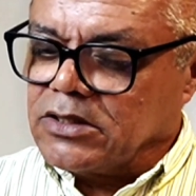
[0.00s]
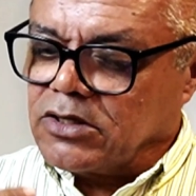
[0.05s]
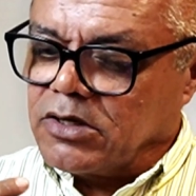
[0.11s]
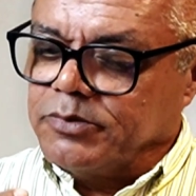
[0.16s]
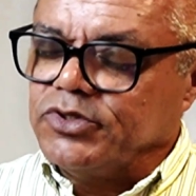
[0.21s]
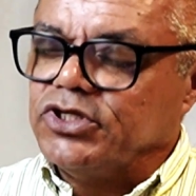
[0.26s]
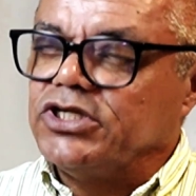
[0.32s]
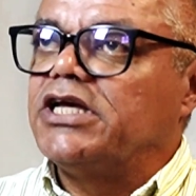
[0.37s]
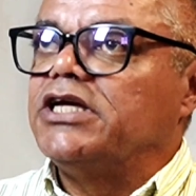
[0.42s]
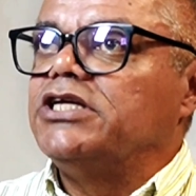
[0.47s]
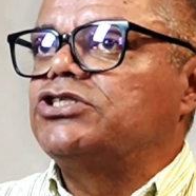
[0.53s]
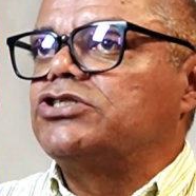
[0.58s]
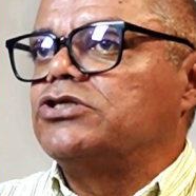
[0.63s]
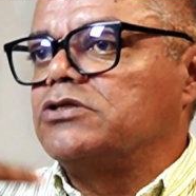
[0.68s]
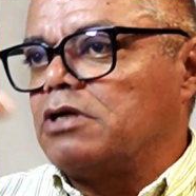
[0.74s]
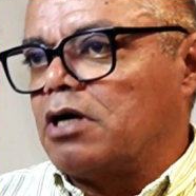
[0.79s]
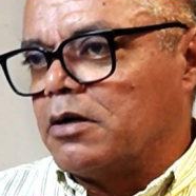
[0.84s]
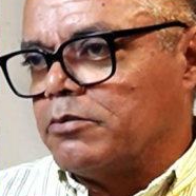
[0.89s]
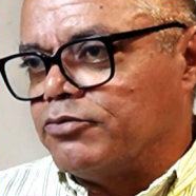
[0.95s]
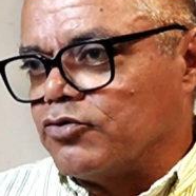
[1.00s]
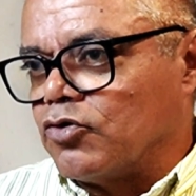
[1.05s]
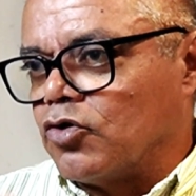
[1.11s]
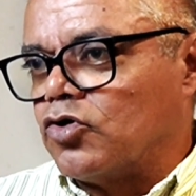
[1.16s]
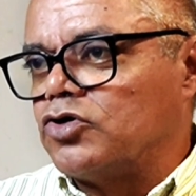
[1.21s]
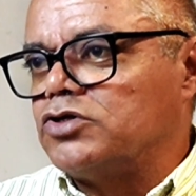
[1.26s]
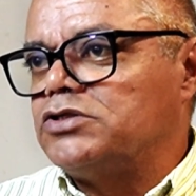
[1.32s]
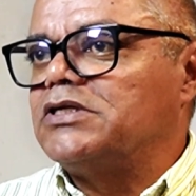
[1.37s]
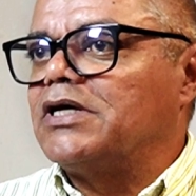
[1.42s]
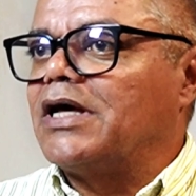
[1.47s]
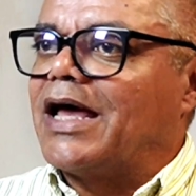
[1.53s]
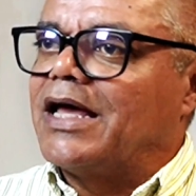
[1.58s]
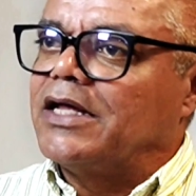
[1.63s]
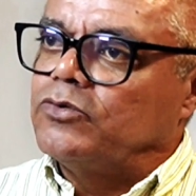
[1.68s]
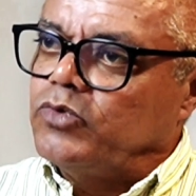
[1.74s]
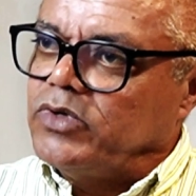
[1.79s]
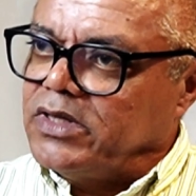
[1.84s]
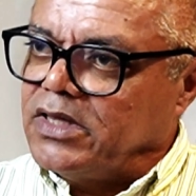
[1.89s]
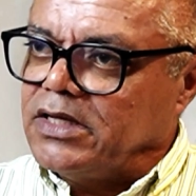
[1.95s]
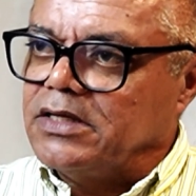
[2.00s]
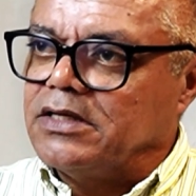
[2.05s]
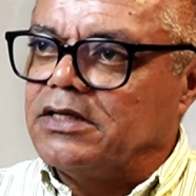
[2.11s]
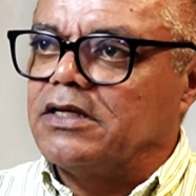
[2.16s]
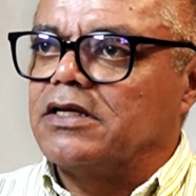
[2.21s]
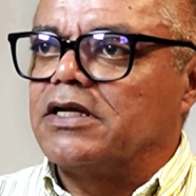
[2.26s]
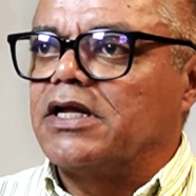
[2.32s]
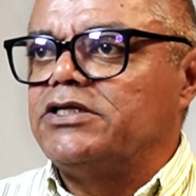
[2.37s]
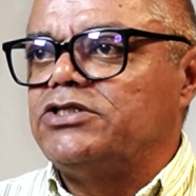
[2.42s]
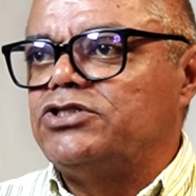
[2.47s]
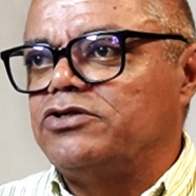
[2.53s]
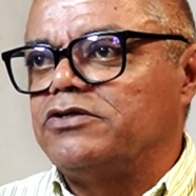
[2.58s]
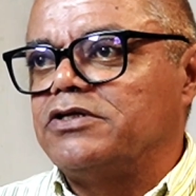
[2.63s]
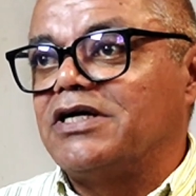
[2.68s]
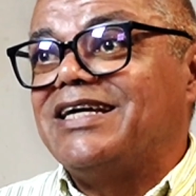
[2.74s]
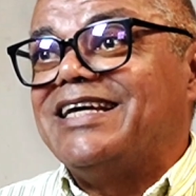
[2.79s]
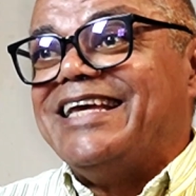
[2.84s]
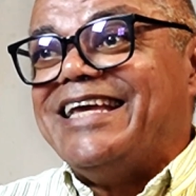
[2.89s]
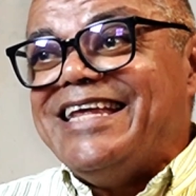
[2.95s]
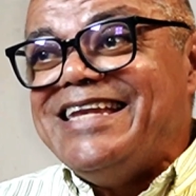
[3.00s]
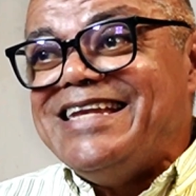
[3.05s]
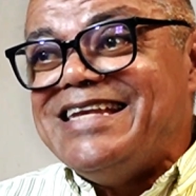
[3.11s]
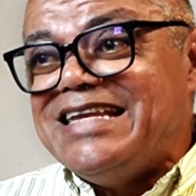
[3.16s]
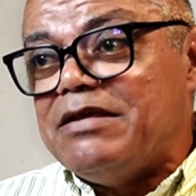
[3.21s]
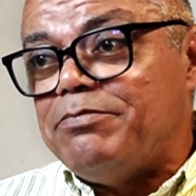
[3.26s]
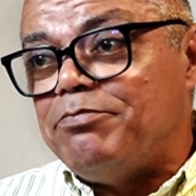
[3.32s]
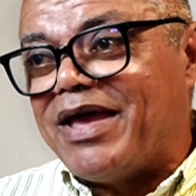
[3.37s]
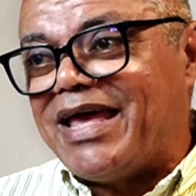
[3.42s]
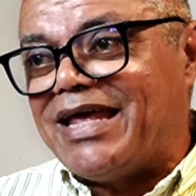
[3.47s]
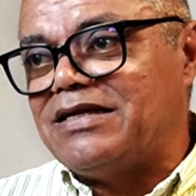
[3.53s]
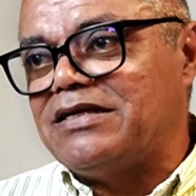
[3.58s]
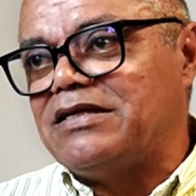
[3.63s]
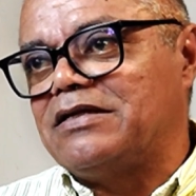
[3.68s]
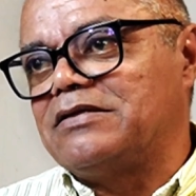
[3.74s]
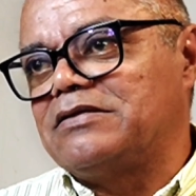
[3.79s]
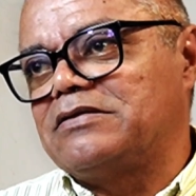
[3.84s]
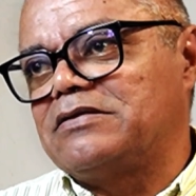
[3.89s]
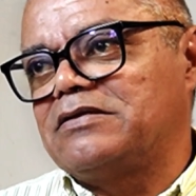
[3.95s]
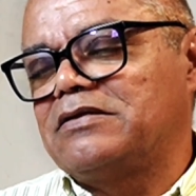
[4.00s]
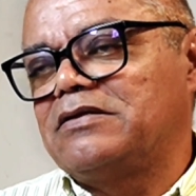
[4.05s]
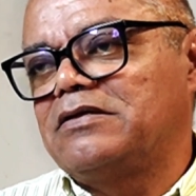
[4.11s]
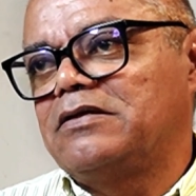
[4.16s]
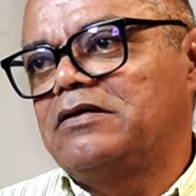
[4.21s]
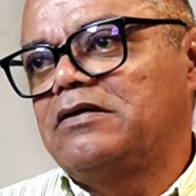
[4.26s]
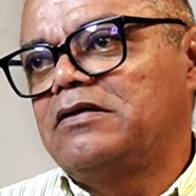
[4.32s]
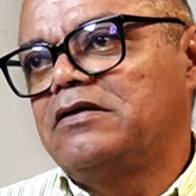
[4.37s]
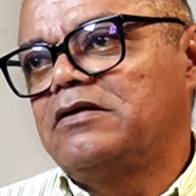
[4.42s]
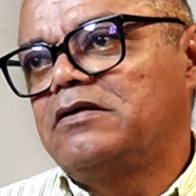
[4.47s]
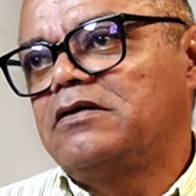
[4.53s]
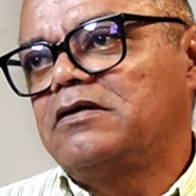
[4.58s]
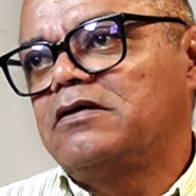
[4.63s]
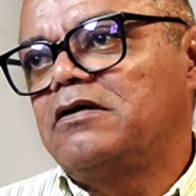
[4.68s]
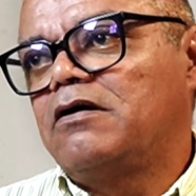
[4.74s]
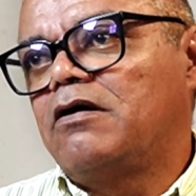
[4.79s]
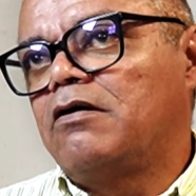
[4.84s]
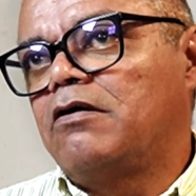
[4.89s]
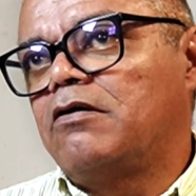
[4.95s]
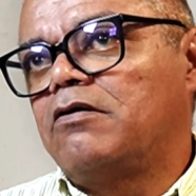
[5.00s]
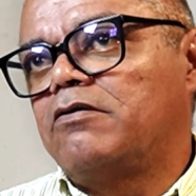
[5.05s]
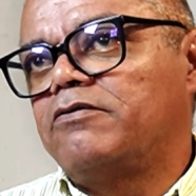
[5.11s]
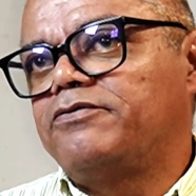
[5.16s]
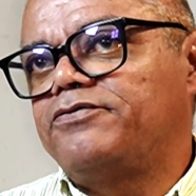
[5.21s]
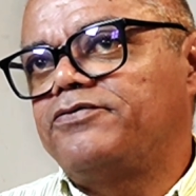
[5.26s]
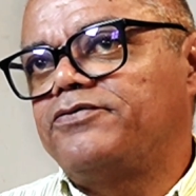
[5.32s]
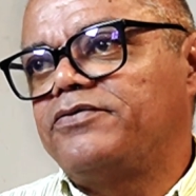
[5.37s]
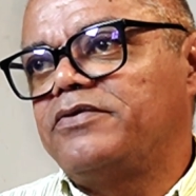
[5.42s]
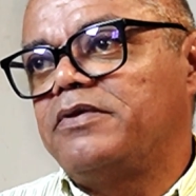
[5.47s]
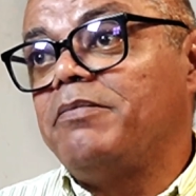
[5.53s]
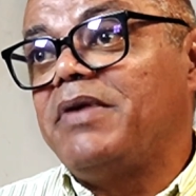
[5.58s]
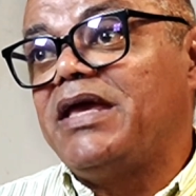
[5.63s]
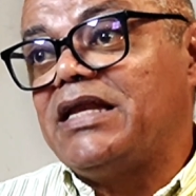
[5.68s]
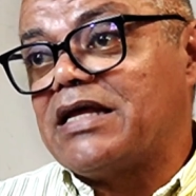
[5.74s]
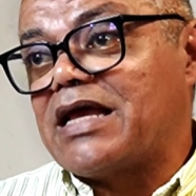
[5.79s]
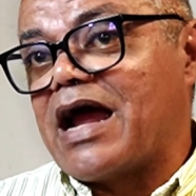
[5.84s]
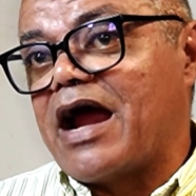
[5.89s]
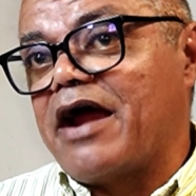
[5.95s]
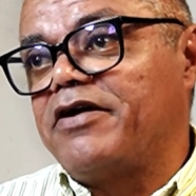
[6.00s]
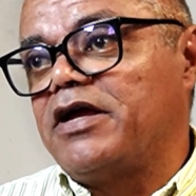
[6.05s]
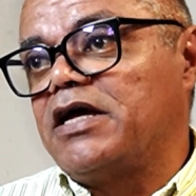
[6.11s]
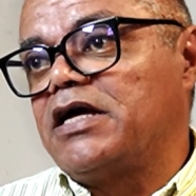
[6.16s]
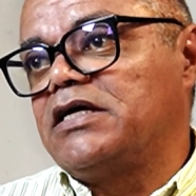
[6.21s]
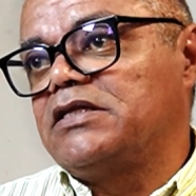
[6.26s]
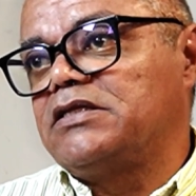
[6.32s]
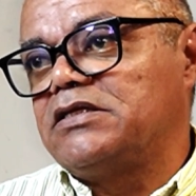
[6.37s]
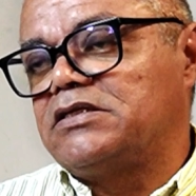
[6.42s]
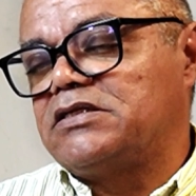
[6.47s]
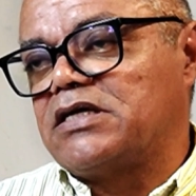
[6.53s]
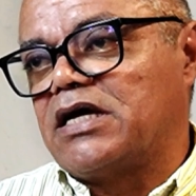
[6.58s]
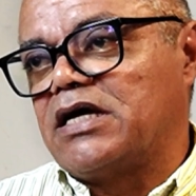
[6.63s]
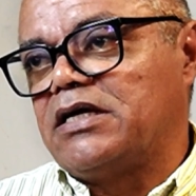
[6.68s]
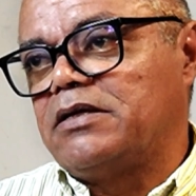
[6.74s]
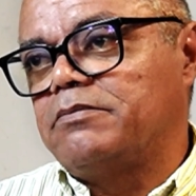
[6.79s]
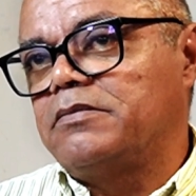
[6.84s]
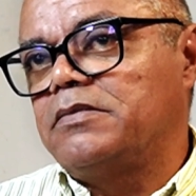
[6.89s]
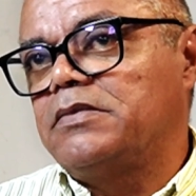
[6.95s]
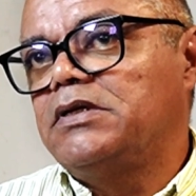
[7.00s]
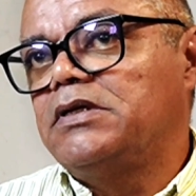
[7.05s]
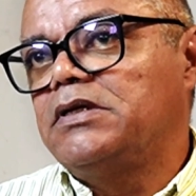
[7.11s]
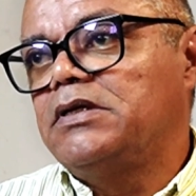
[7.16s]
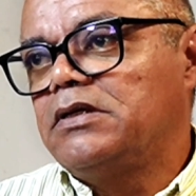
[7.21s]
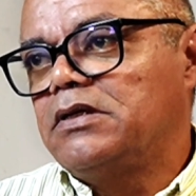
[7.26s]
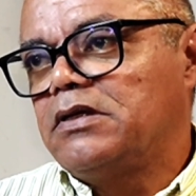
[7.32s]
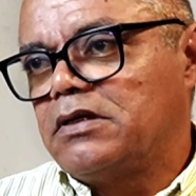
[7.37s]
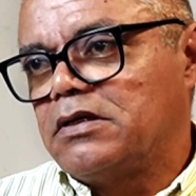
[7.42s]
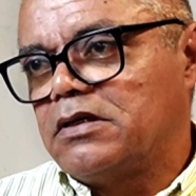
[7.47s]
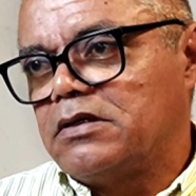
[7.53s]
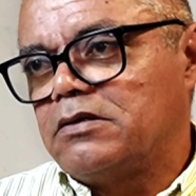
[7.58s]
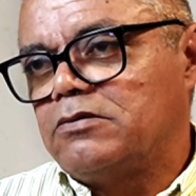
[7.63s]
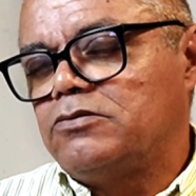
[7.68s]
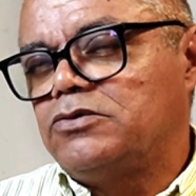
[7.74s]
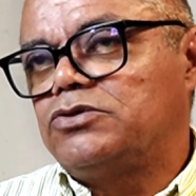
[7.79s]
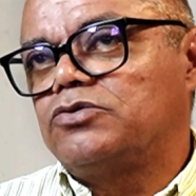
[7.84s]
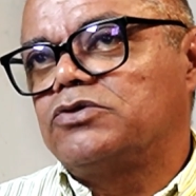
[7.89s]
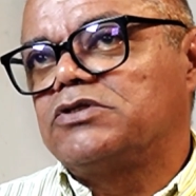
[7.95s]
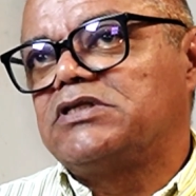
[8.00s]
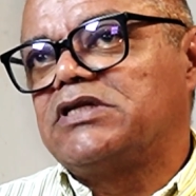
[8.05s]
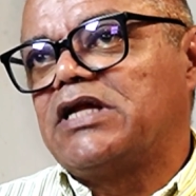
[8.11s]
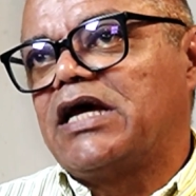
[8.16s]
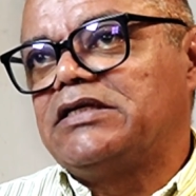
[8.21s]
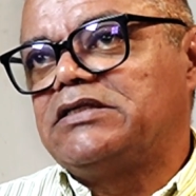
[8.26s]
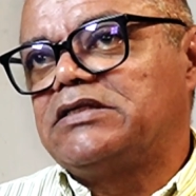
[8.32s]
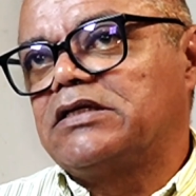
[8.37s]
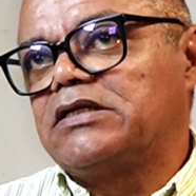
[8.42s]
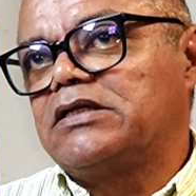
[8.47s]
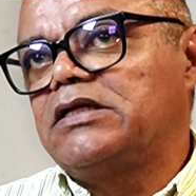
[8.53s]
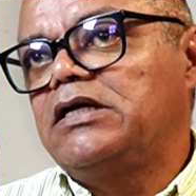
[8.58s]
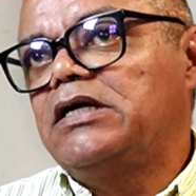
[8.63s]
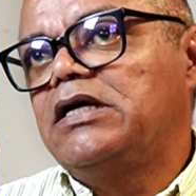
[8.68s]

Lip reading: communication abroad and within Nigeria independent of the main carrier at the time, which was NITEL.